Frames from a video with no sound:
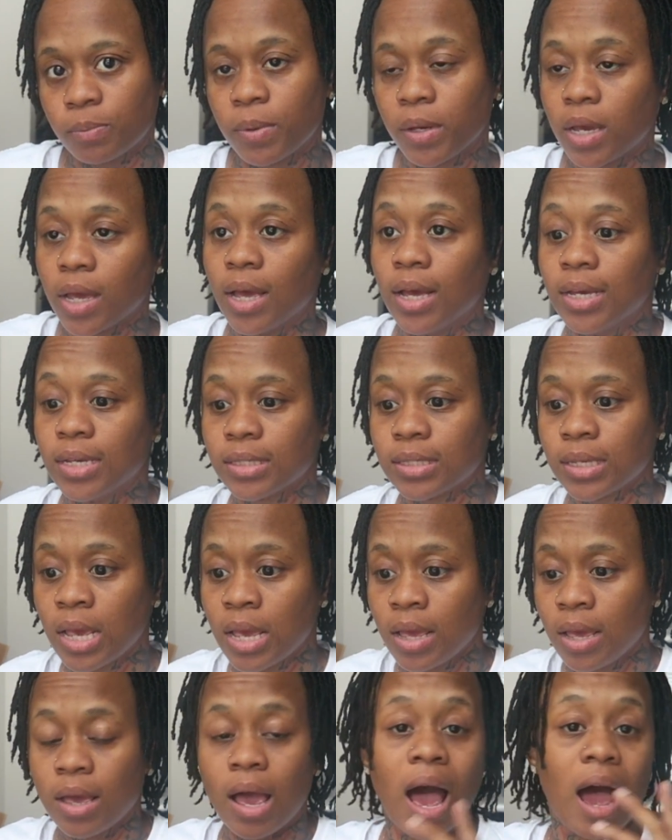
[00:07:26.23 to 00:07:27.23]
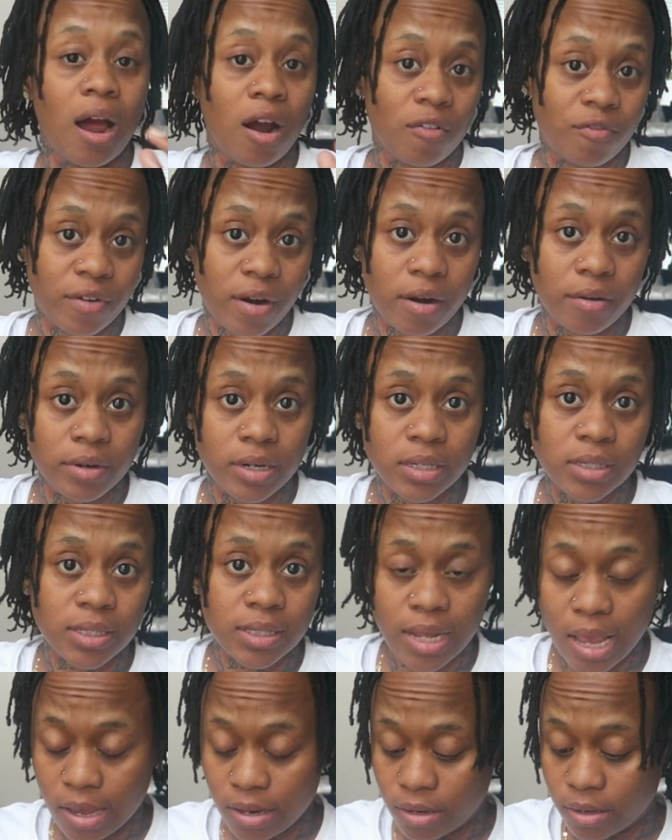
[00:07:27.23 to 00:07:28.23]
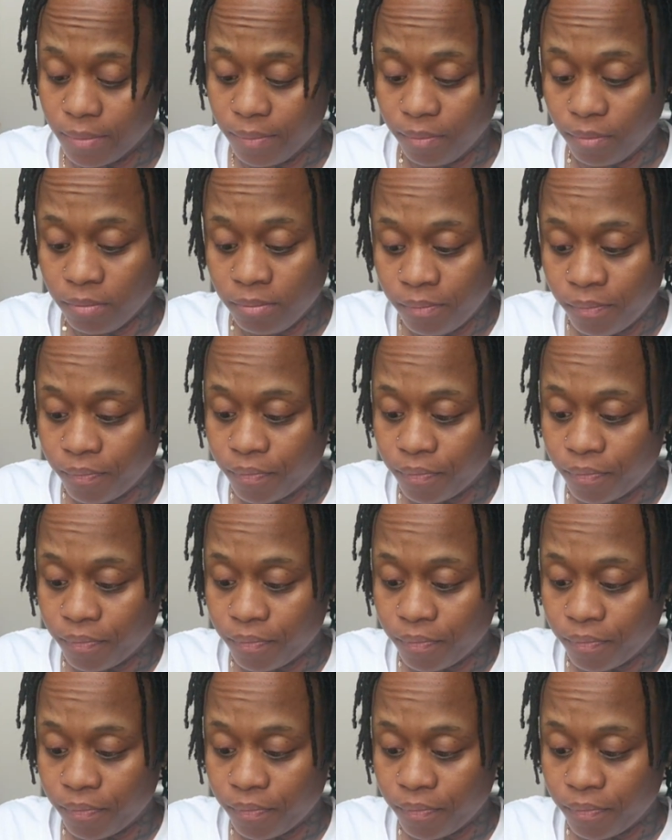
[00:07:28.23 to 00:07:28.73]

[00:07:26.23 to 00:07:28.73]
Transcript: Because I've already stated,